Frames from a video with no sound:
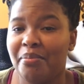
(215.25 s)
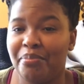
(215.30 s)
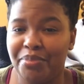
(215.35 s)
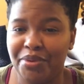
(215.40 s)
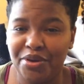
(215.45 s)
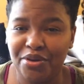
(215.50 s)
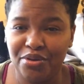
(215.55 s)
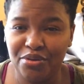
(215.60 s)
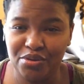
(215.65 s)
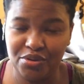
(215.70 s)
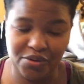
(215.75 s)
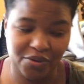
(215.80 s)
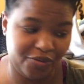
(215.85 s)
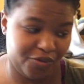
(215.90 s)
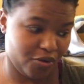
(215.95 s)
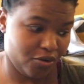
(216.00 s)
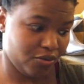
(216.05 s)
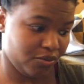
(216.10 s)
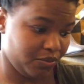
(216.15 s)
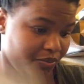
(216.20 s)

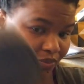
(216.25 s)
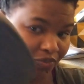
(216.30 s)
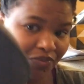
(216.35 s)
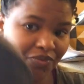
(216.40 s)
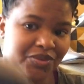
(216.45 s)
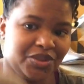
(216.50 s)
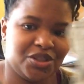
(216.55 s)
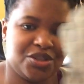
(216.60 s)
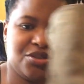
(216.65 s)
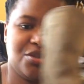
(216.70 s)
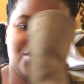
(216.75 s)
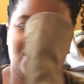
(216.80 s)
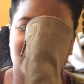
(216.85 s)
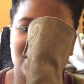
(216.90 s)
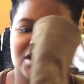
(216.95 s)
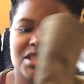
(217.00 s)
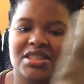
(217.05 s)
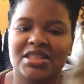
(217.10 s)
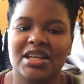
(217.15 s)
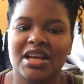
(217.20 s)
beautiful. So
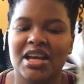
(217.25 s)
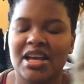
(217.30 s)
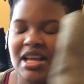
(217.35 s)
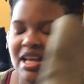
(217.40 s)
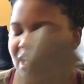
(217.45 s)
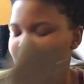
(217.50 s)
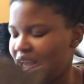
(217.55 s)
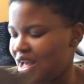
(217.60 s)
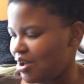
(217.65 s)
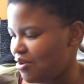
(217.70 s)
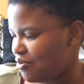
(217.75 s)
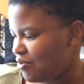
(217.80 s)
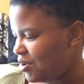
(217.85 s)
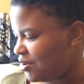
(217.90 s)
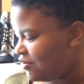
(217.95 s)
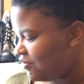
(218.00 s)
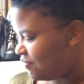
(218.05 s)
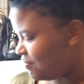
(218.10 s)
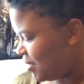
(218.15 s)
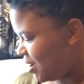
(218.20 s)
these are
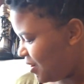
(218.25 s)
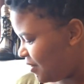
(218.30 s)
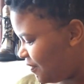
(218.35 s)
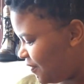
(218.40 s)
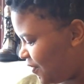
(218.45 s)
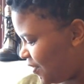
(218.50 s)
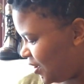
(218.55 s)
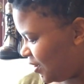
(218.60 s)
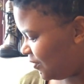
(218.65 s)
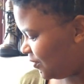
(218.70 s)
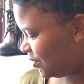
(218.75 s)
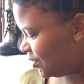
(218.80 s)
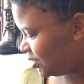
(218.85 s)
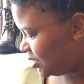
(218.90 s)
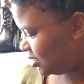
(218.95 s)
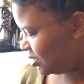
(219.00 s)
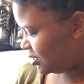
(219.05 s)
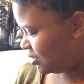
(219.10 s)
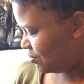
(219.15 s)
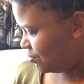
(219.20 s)
one of my favorite
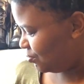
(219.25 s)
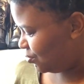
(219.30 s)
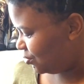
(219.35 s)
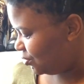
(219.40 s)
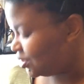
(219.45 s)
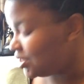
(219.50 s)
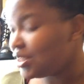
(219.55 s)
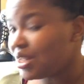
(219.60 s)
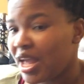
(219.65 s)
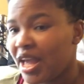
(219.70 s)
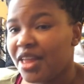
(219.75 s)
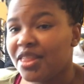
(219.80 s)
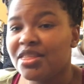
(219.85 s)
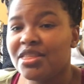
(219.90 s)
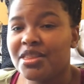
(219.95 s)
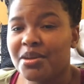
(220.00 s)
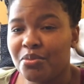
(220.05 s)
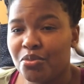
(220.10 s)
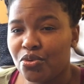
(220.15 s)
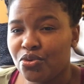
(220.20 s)
boots
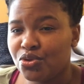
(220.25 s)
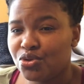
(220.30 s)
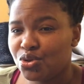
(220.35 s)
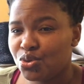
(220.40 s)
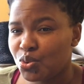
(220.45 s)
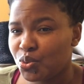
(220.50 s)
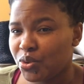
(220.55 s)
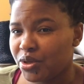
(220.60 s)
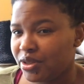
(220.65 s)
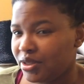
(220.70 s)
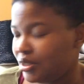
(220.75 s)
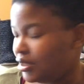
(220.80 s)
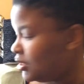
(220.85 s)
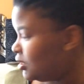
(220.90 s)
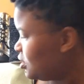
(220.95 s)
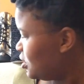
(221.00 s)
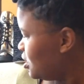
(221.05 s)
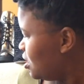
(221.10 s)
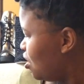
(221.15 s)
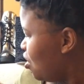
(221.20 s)
and the most worn
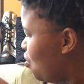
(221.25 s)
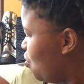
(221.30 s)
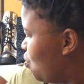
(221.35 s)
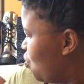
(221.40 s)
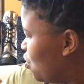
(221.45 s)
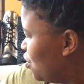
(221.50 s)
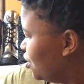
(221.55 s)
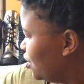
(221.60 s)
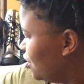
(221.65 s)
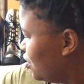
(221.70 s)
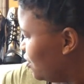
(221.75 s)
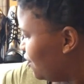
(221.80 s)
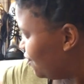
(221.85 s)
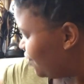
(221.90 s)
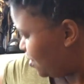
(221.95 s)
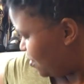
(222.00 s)
one of